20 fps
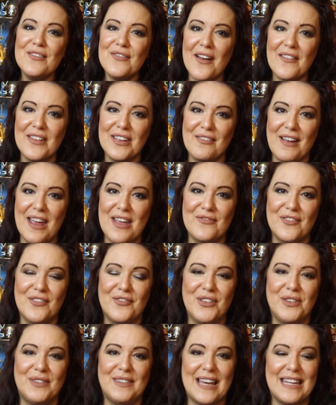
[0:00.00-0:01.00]
very grateful
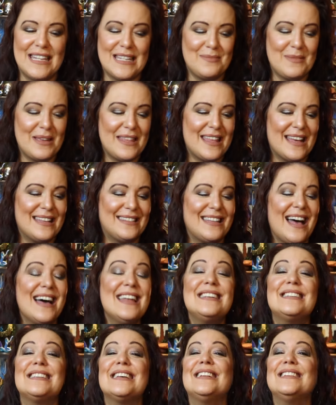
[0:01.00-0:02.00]
for you sending me this.
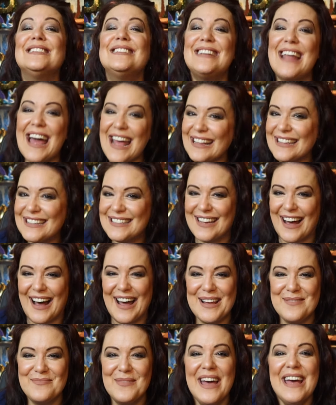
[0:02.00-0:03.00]
Until next
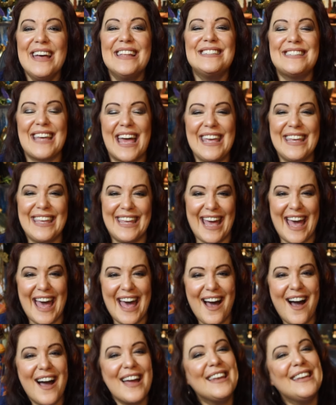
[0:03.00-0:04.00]
time, take
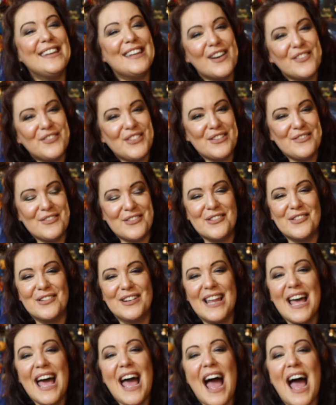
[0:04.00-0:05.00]
care. I love you
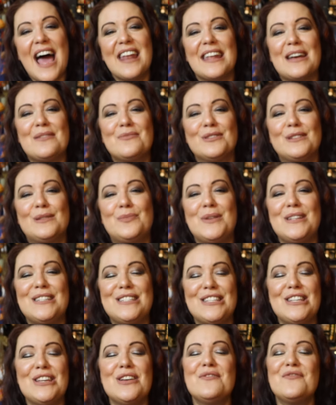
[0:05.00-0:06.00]
all. And I will speak
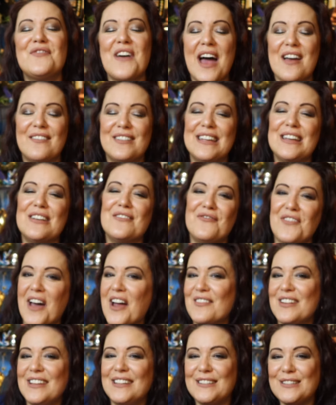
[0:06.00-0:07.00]
to you very,
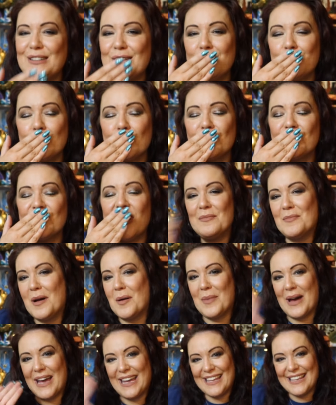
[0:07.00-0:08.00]
very soon.
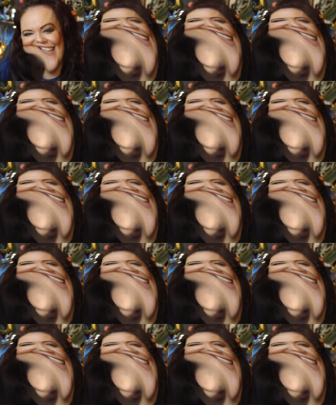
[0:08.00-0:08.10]
Bye-bye.